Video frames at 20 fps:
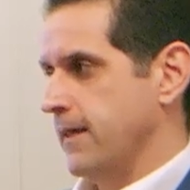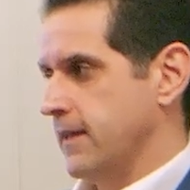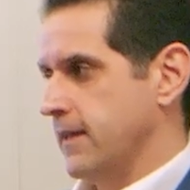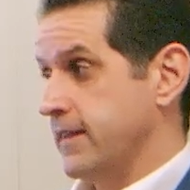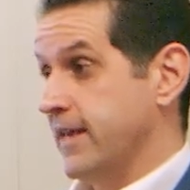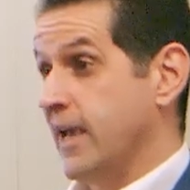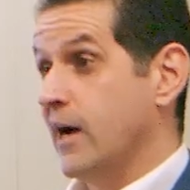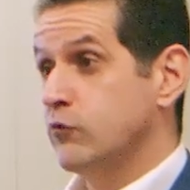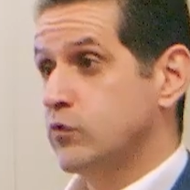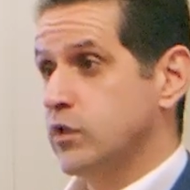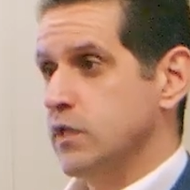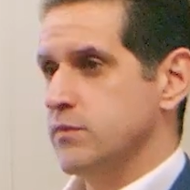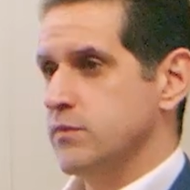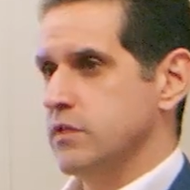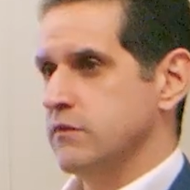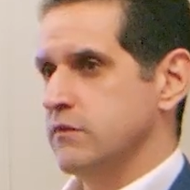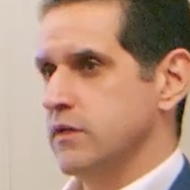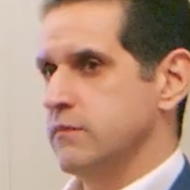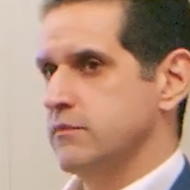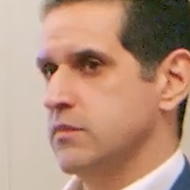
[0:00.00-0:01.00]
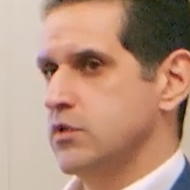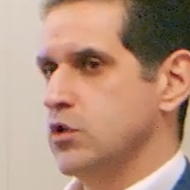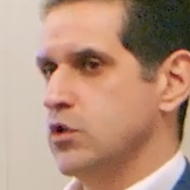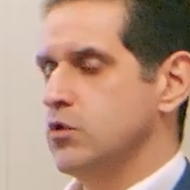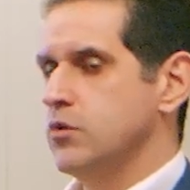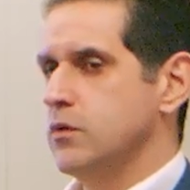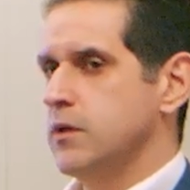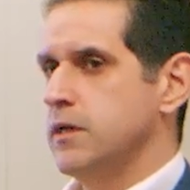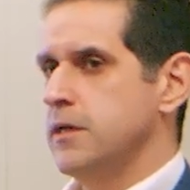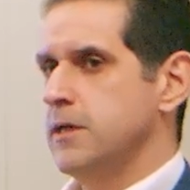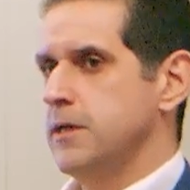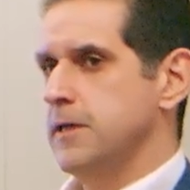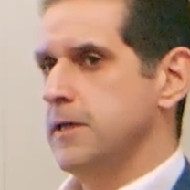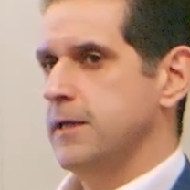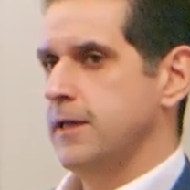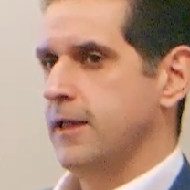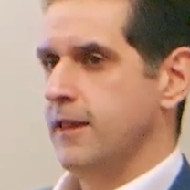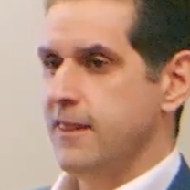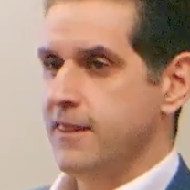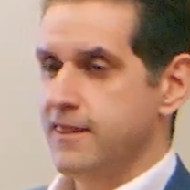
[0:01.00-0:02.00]
the outcomes of them. So
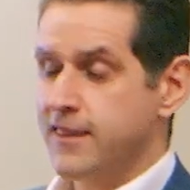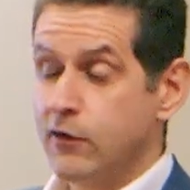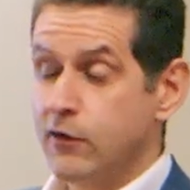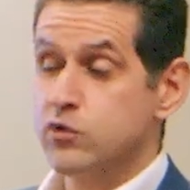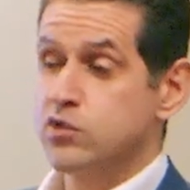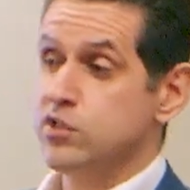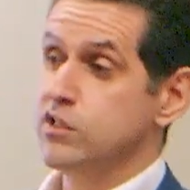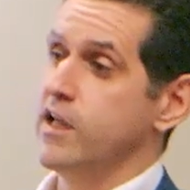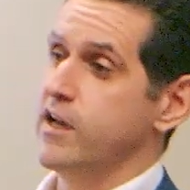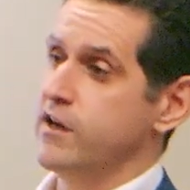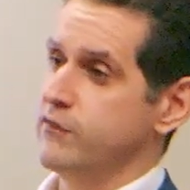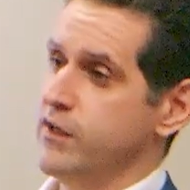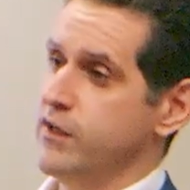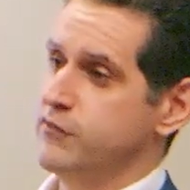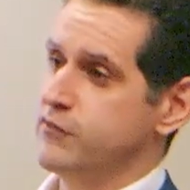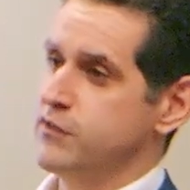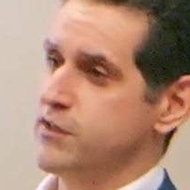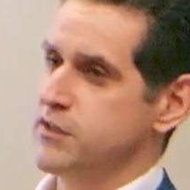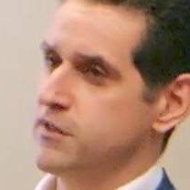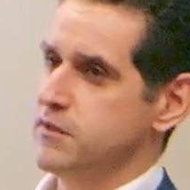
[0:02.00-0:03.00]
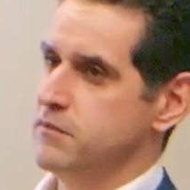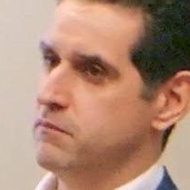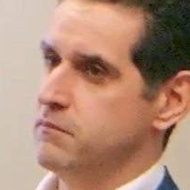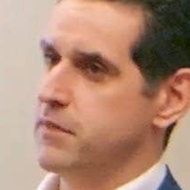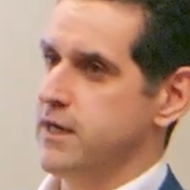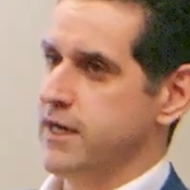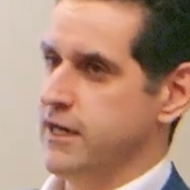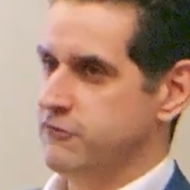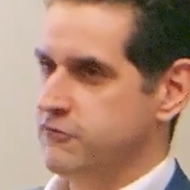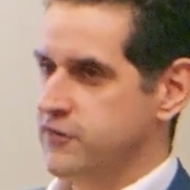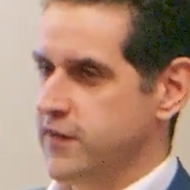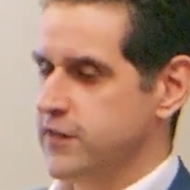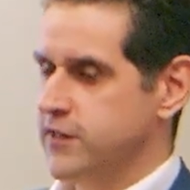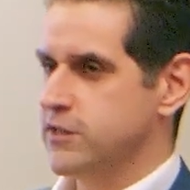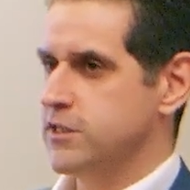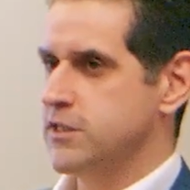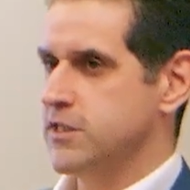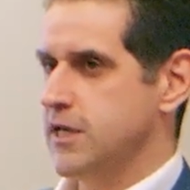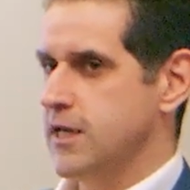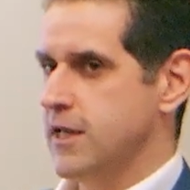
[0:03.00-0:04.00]
that was a lot of effort, but I
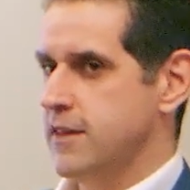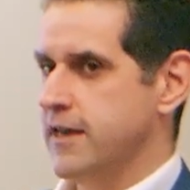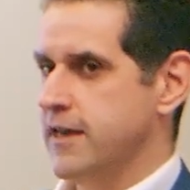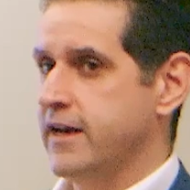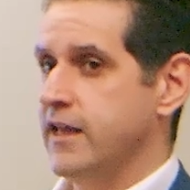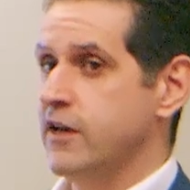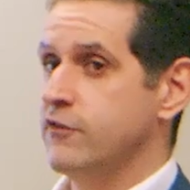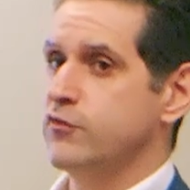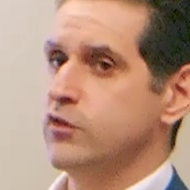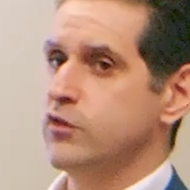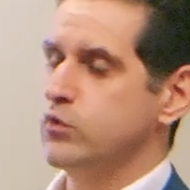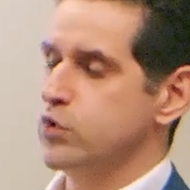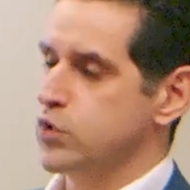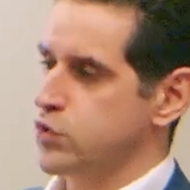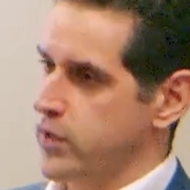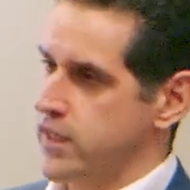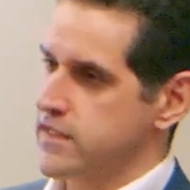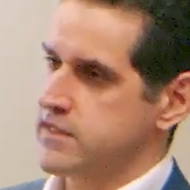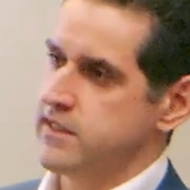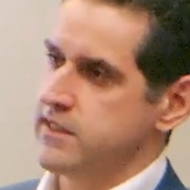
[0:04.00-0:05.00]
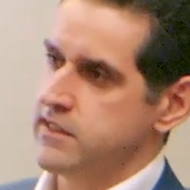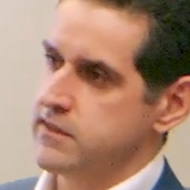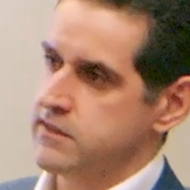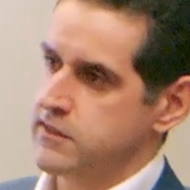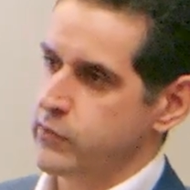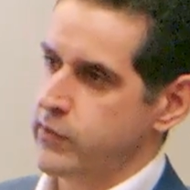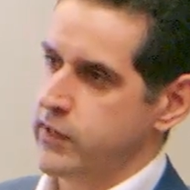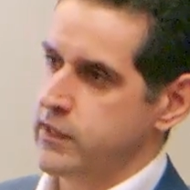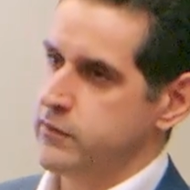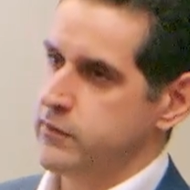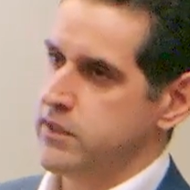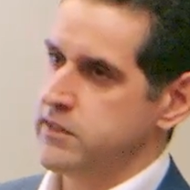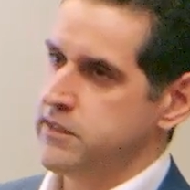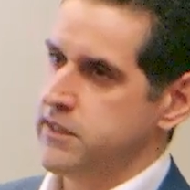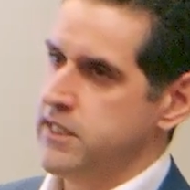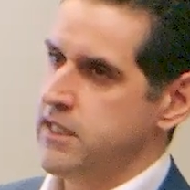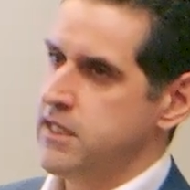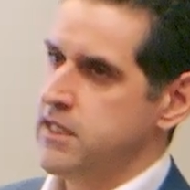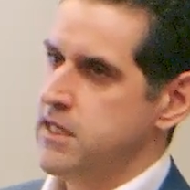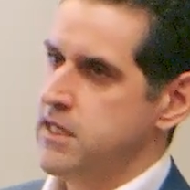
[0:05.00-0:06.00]
figured that effort would translate into
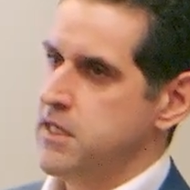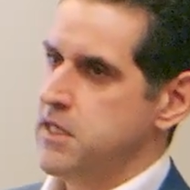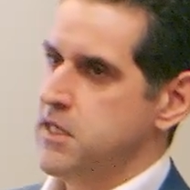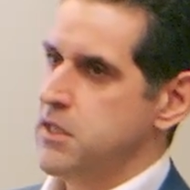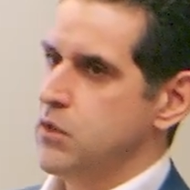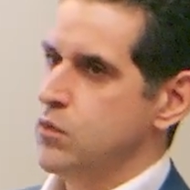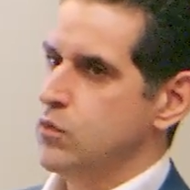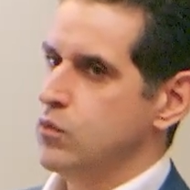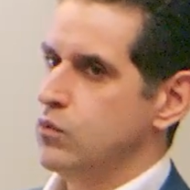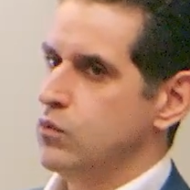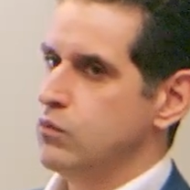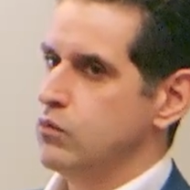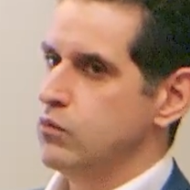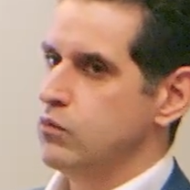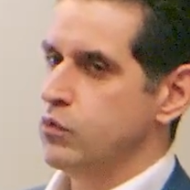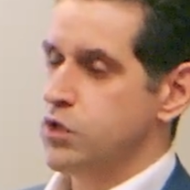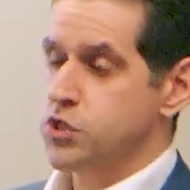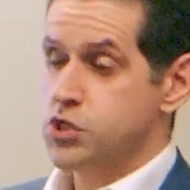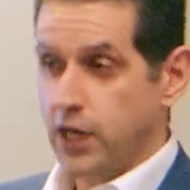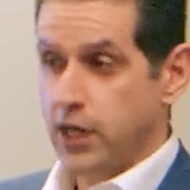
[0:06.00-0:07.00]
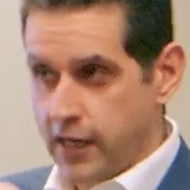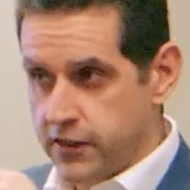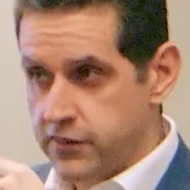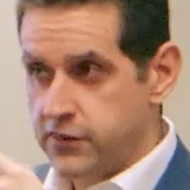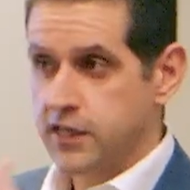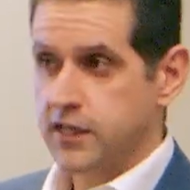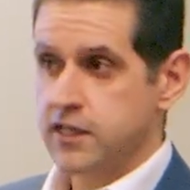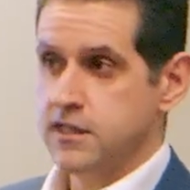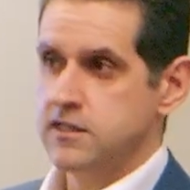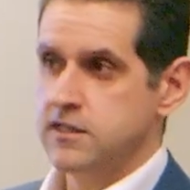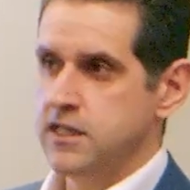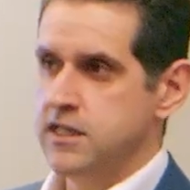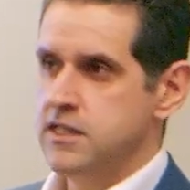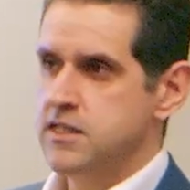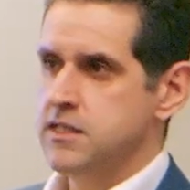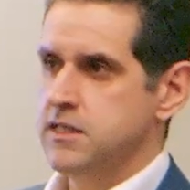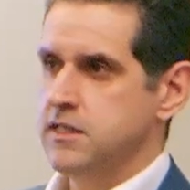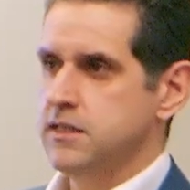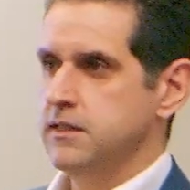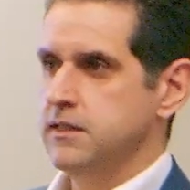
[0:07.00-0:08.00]
credibility, which I think it
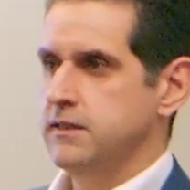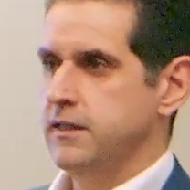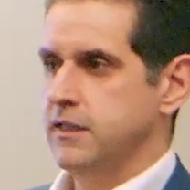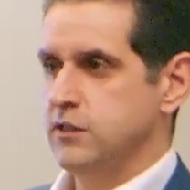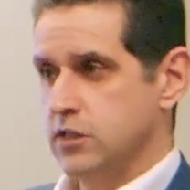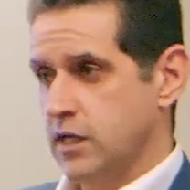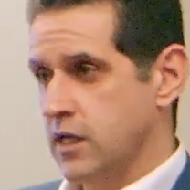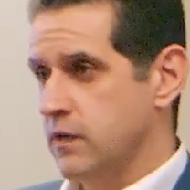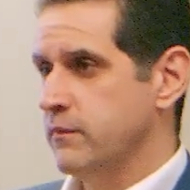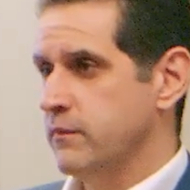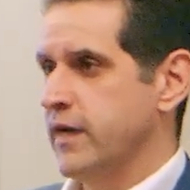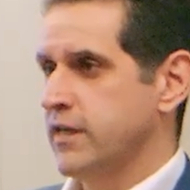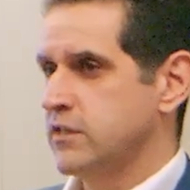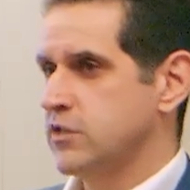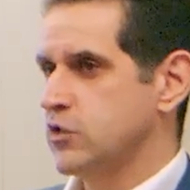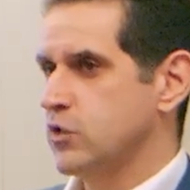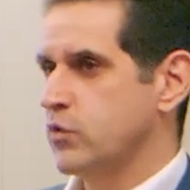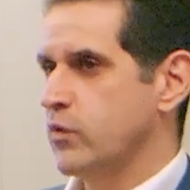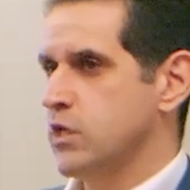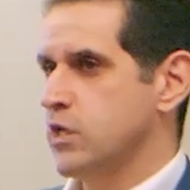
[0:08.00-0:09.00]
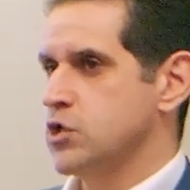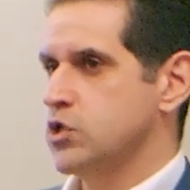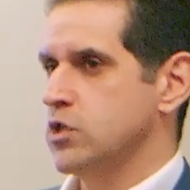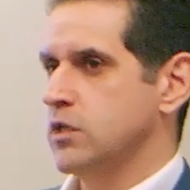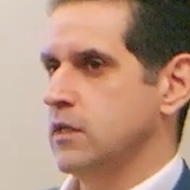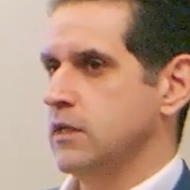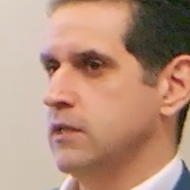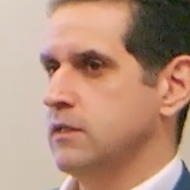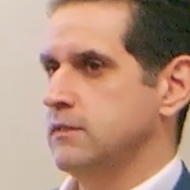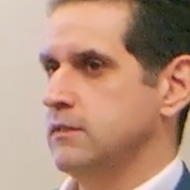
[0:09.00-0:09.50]
did. And to come back to your question,